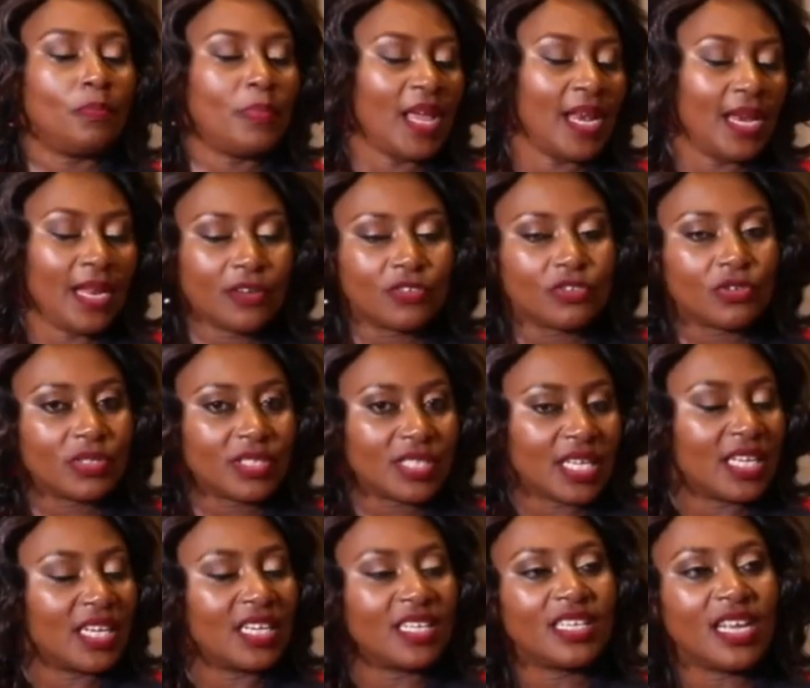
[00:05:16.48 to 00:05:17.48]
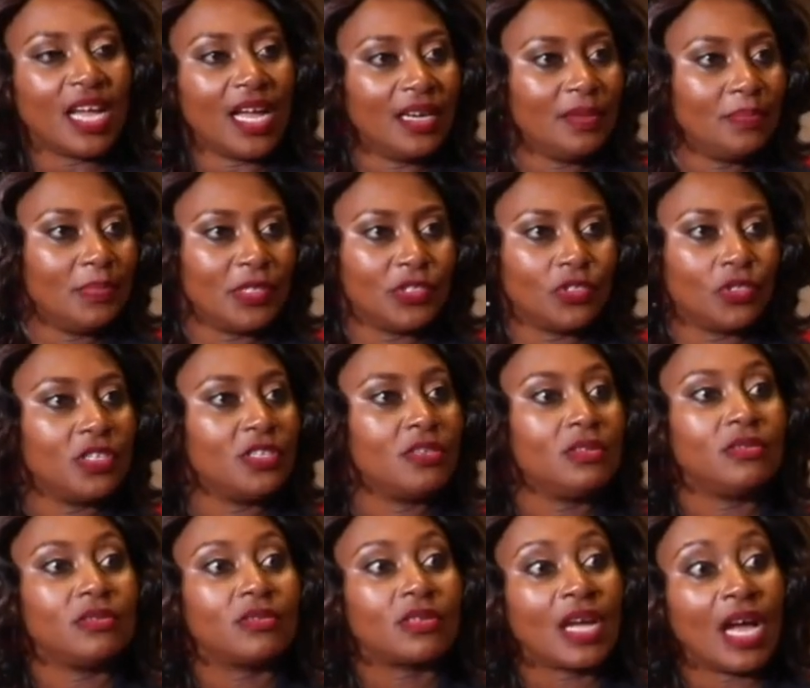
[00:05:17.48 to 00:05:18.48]
bilaterals that are done
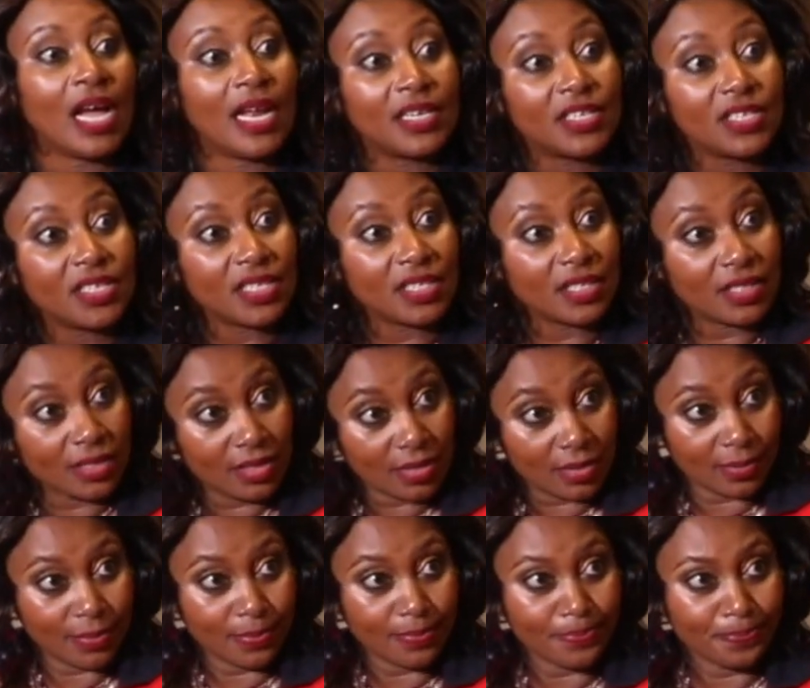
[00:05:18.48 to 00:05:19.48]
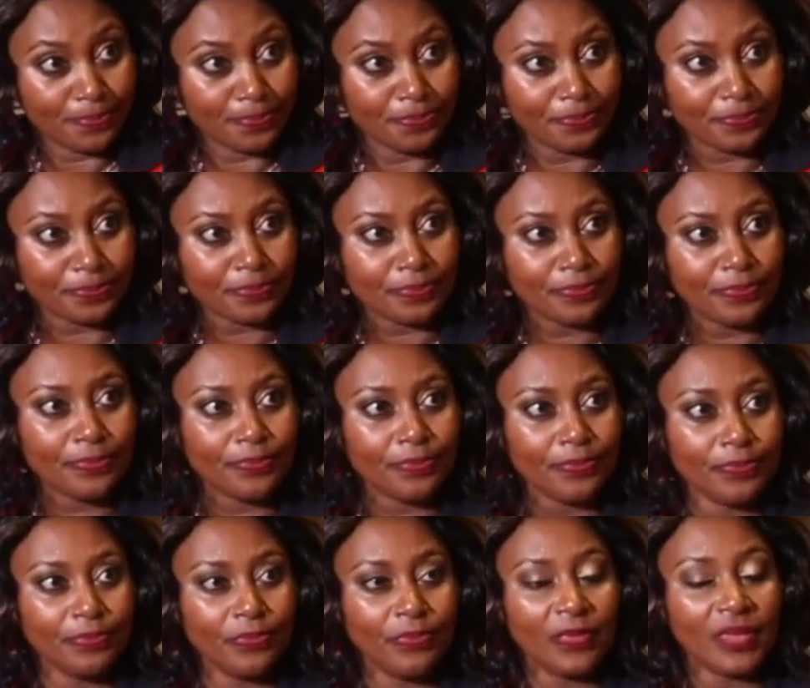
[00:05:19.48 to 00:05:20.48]
between countries,
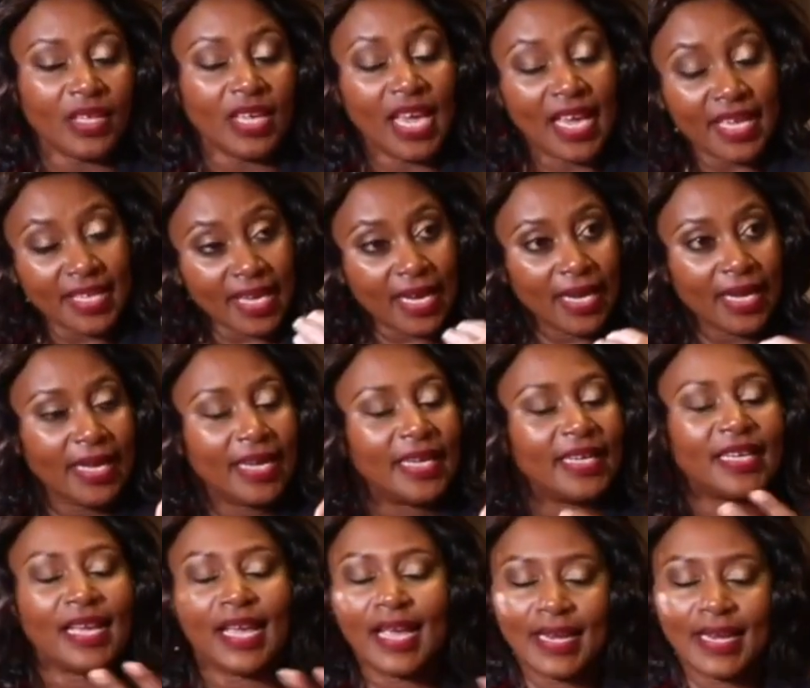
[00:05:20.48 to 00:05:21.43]
Kenya and